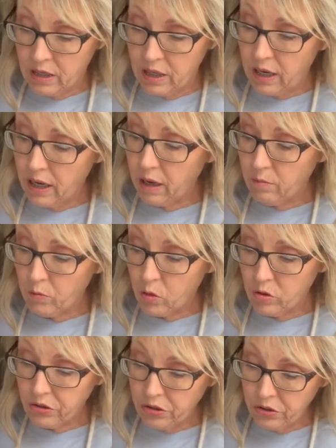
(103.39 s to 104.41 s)
And I'm
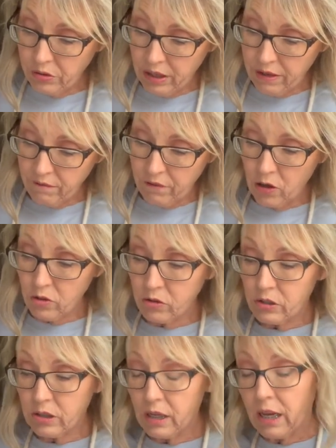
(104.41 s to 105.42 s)
going to do that
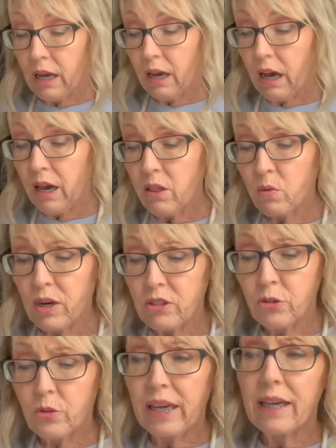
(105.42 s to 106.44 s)
first. Otherwise,
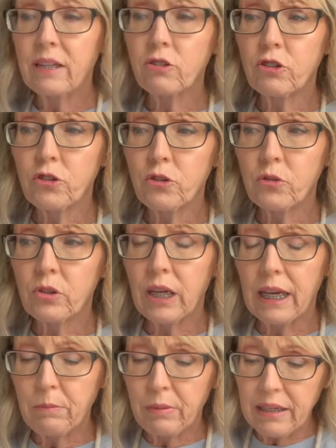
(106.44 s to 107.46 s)
you can just use
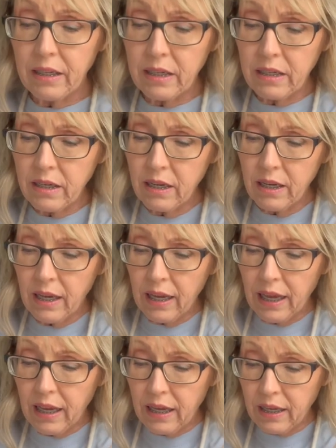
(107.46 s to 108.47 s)
a pin
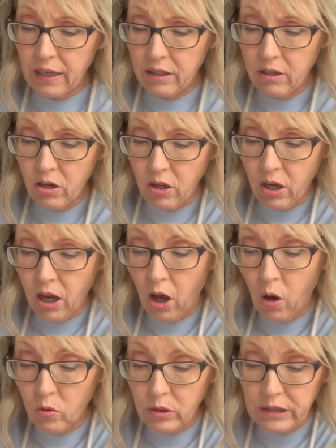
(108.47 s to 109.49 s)
and
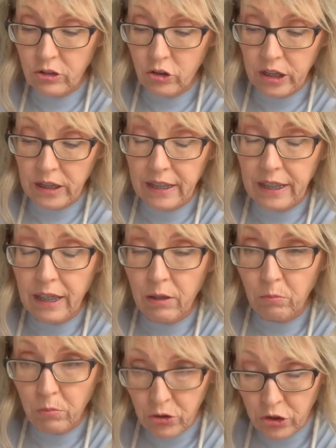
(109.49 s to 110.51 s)
hold it gently
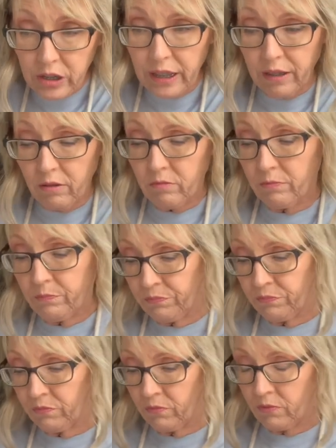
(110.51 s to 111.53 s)
and push it down.
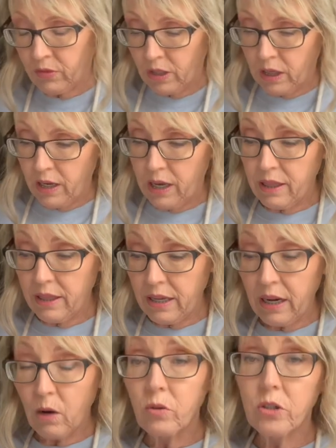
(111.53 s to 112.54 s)
And then
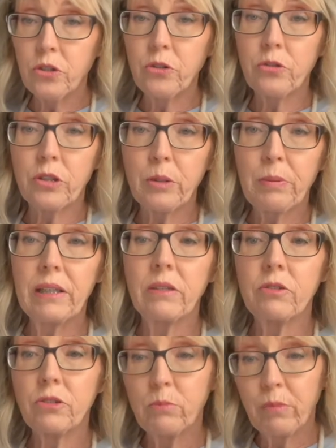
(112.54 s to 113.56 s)
I will use the pin
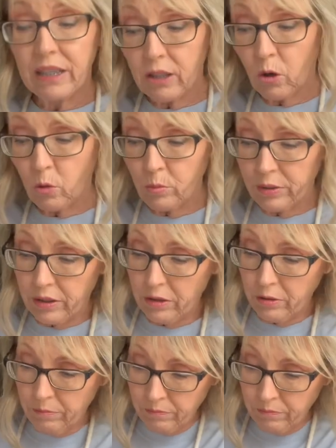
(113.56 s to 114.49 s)
to make the hole bigger.